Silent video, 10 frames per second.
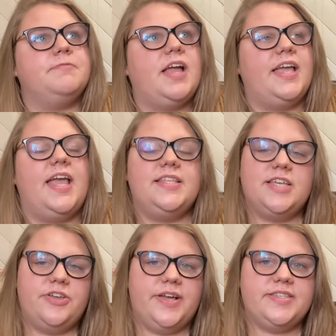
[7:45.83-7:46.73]
I
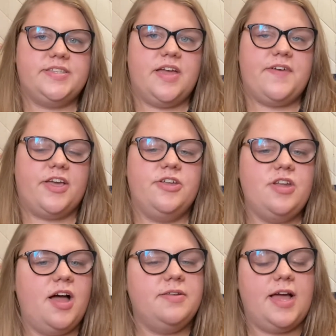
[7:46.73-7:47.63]
can't tell you guys enough. I
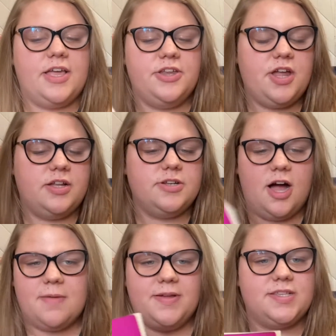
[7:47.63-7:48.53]
could not
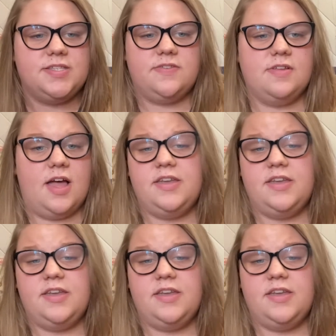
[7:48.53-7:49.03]
talk about this